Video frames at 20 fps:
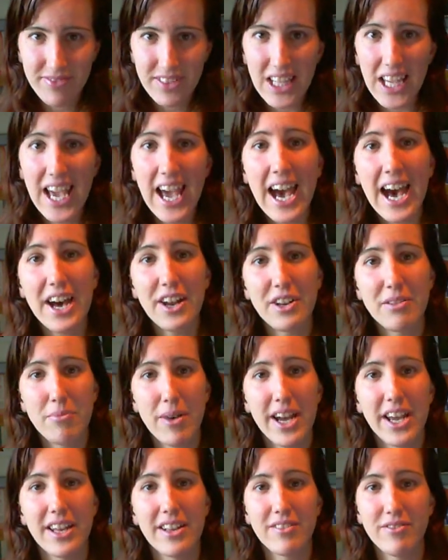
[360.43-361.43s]
had in
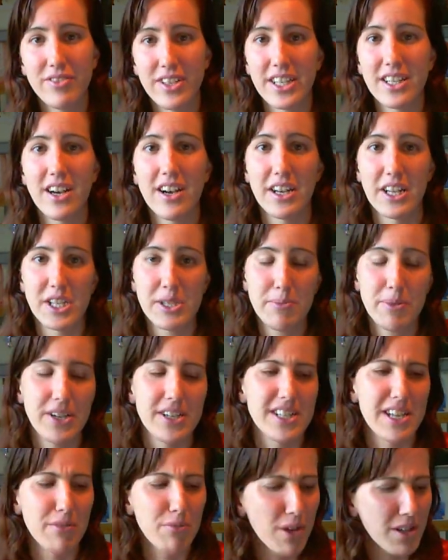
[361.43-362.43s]
my VidCon experience.
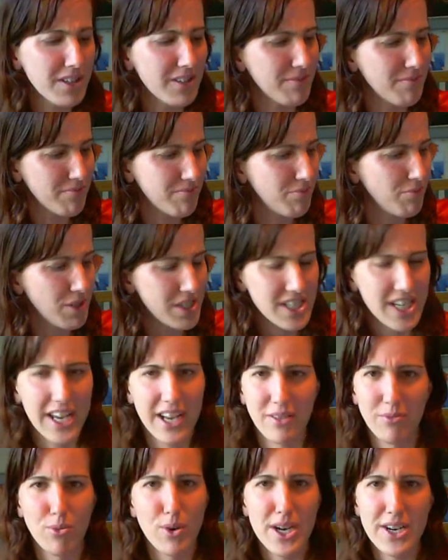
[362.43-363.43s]
I really wish I
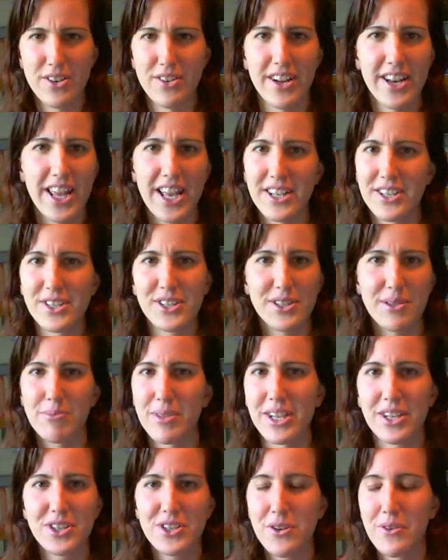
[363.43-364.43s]
had water on hand because I'm
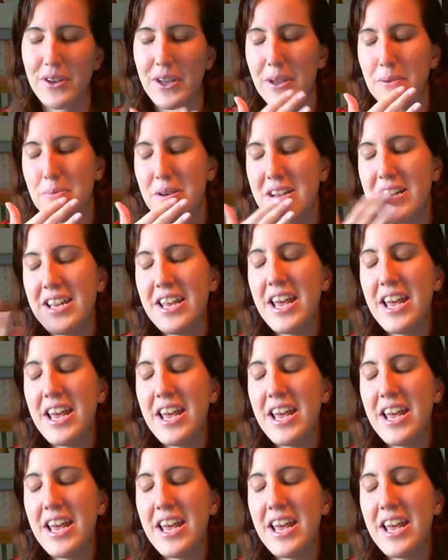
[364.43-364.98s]
like choking, but